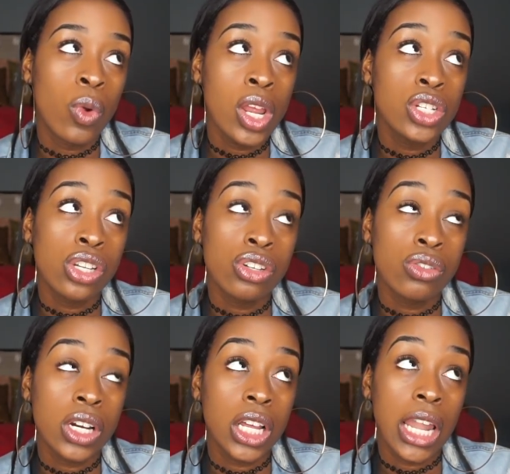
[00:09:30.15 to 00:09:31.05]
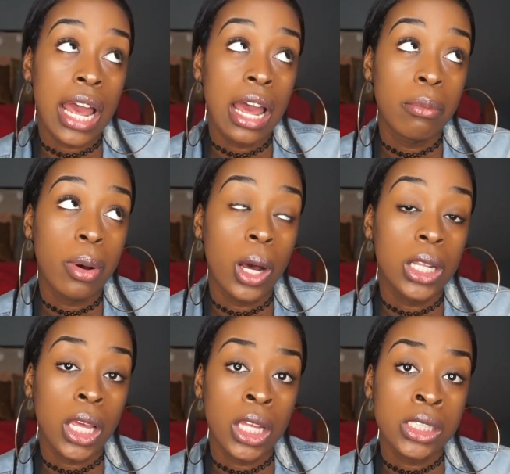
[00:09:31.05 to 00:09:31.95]
We should do a collab,
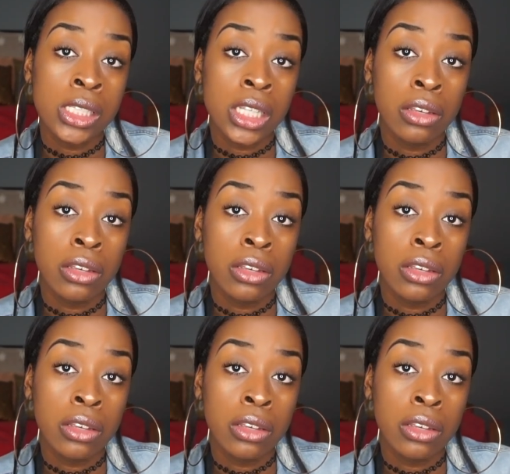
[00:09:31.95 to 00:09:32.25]
Pauline's.